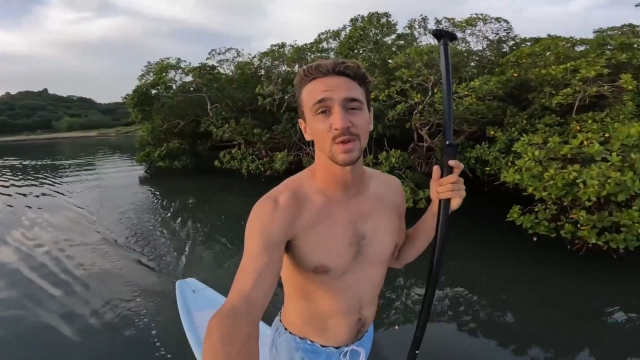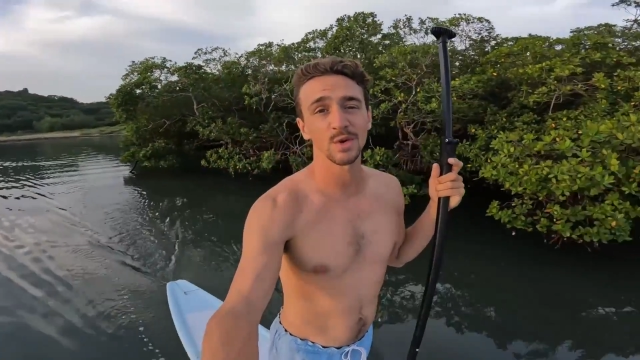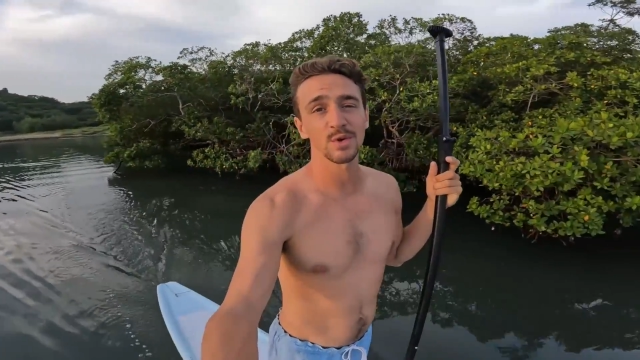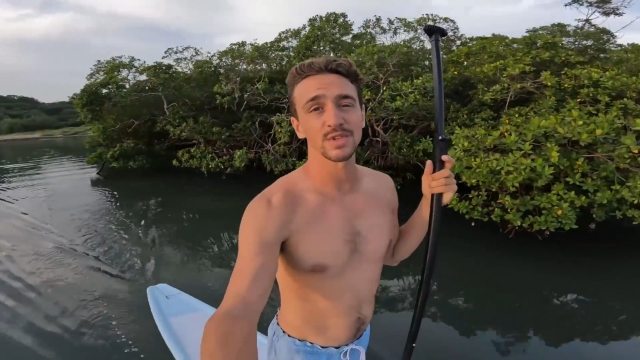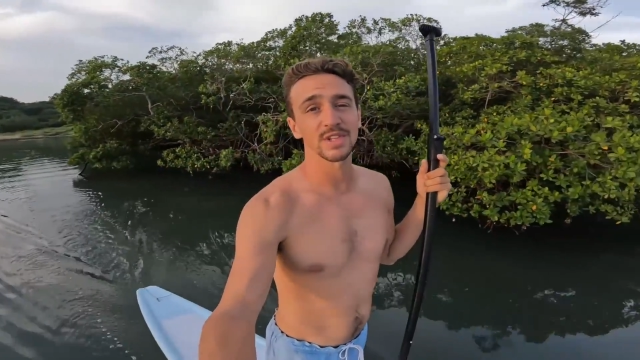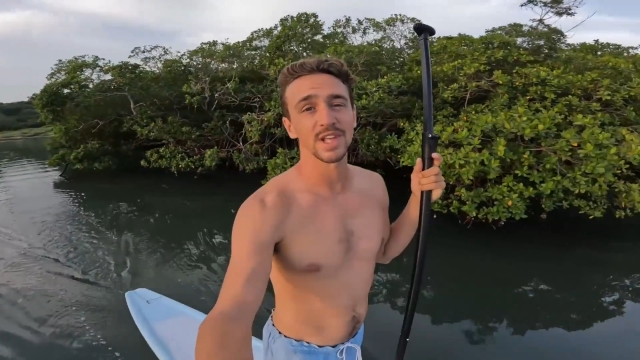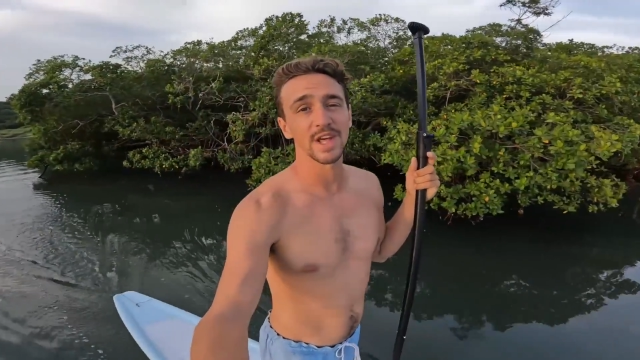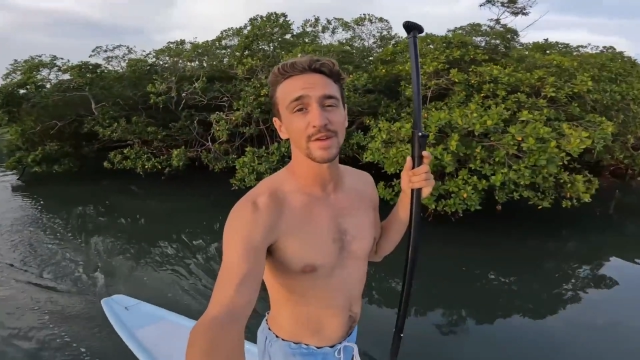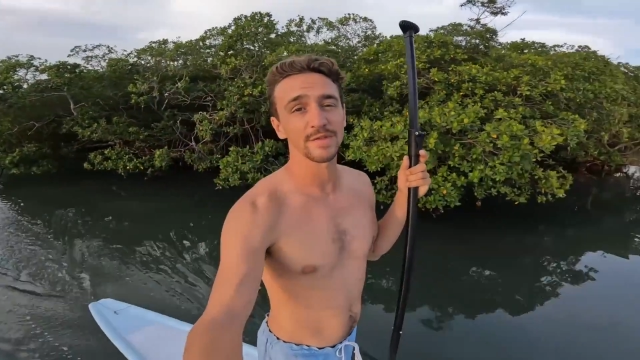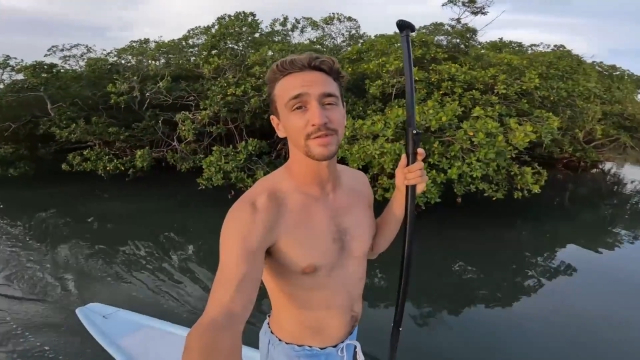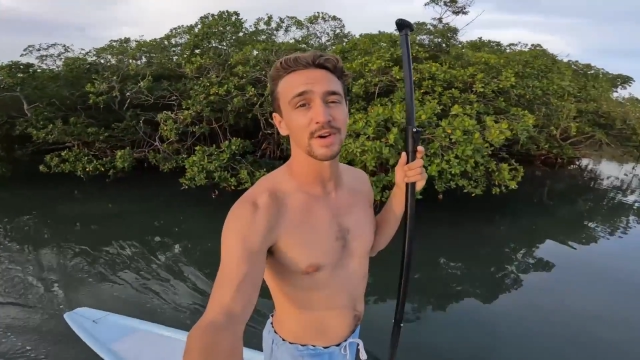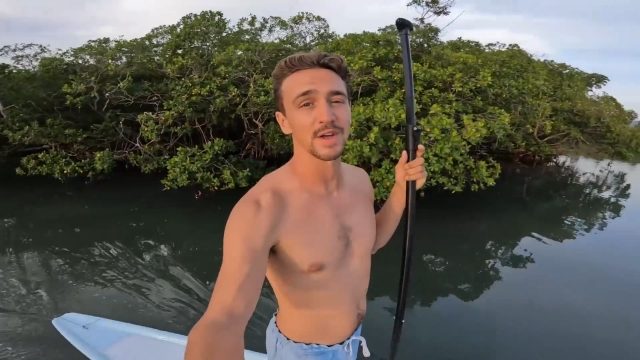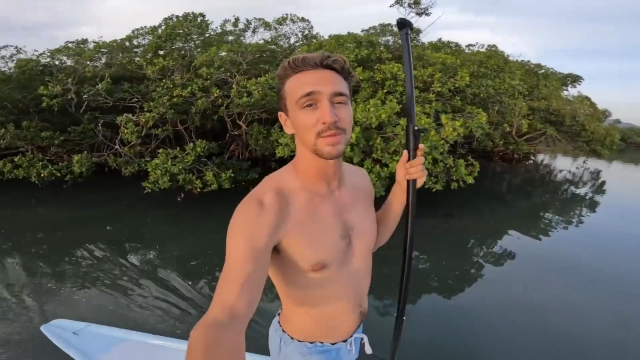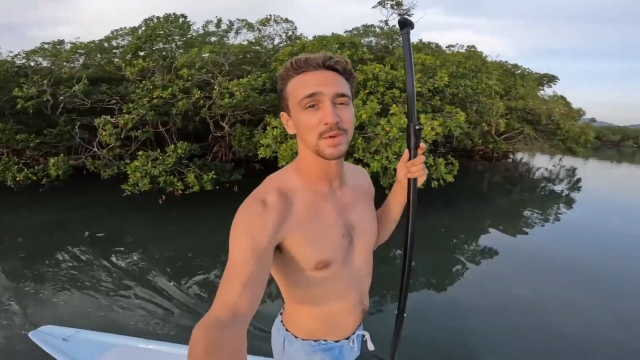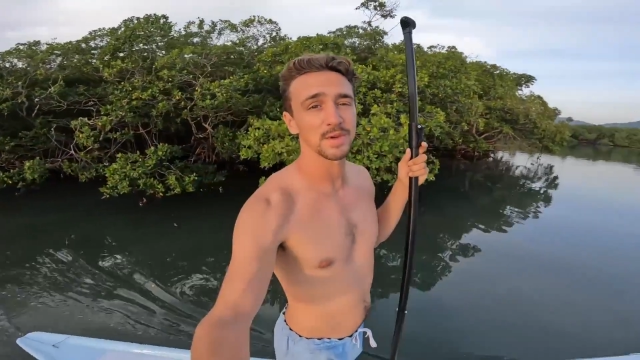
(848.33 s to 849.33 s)
although it's a lot of
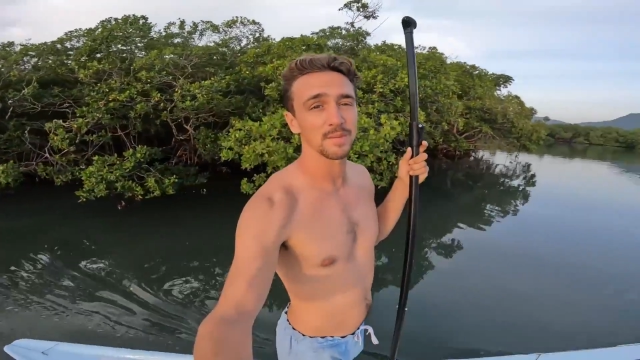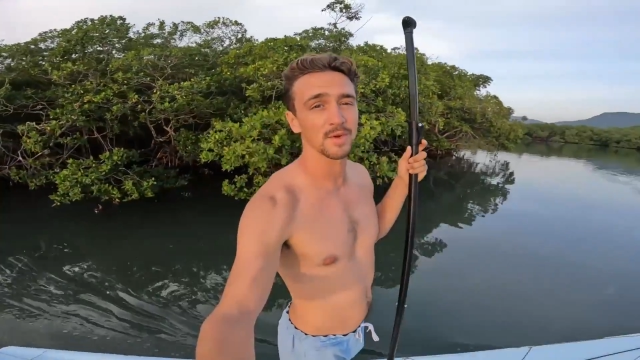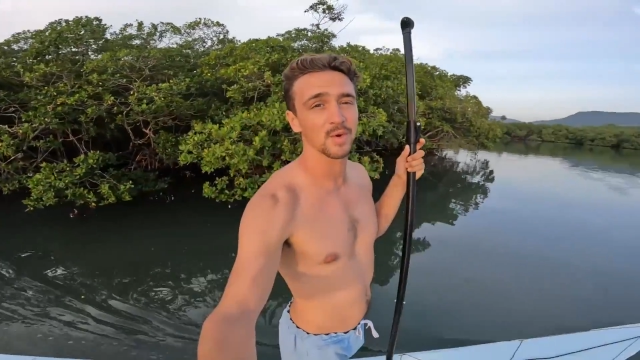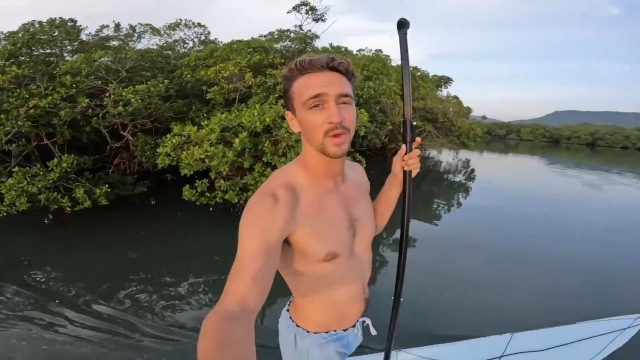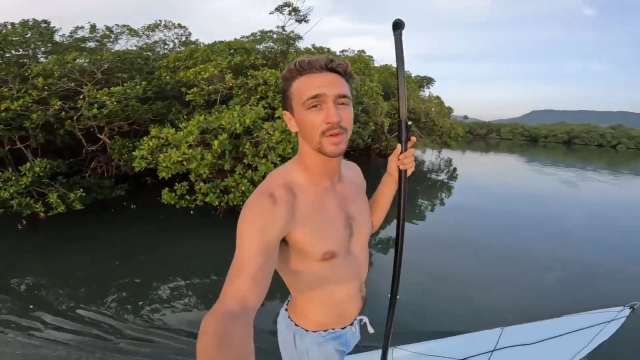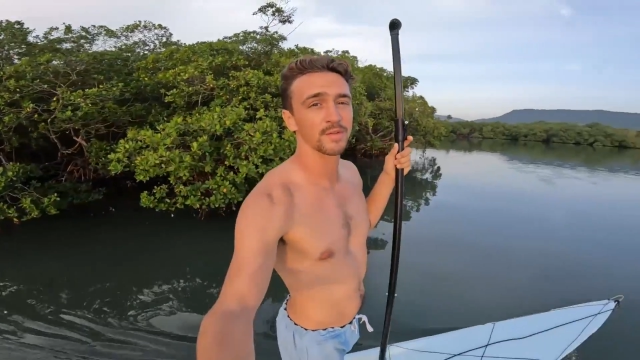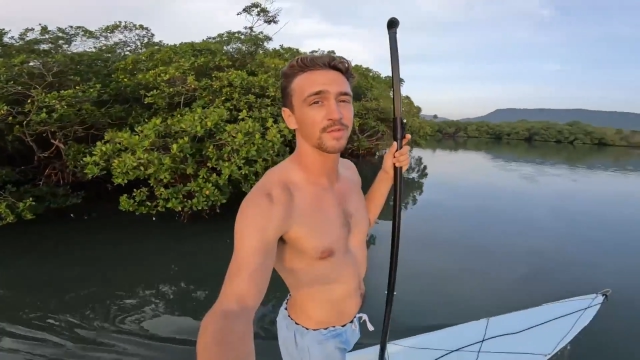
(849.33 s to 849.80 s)
fun when I'm going